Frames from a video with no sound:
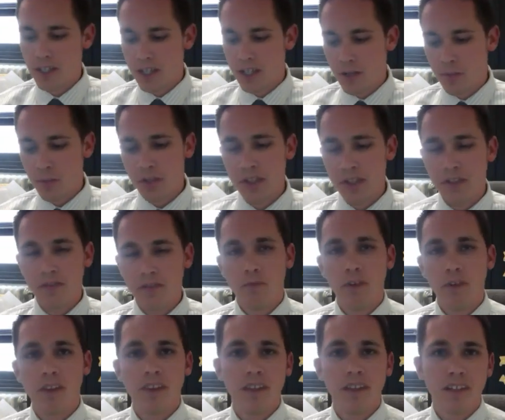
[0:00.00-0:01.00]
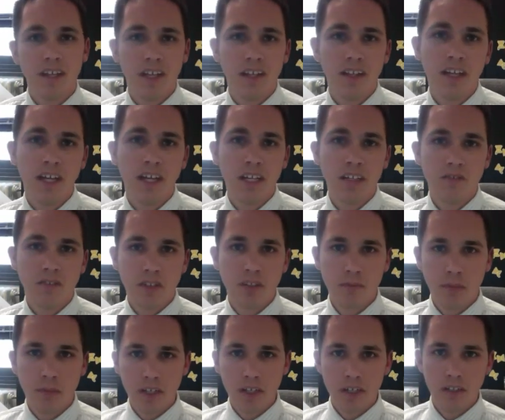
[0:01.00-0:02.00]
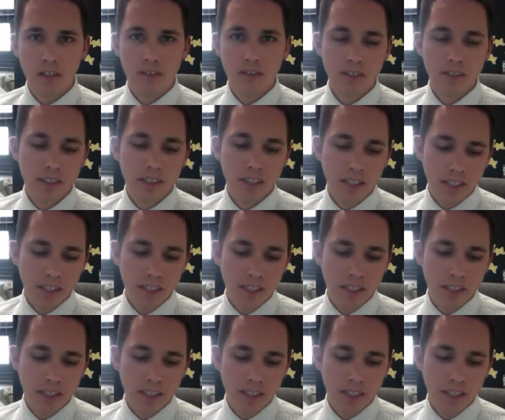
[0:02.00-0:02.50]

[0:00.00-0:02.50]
Mm-hmm. But with the deadline of tomorrow,